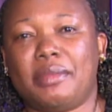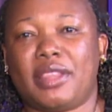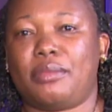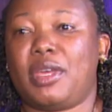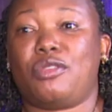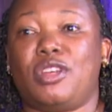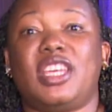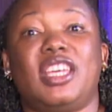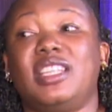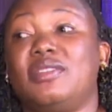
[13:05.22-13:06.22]
in Mother
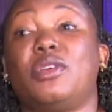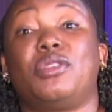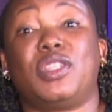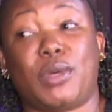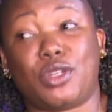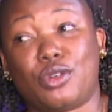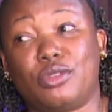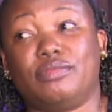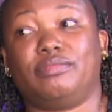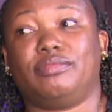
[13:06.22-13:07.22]
Mary is very special.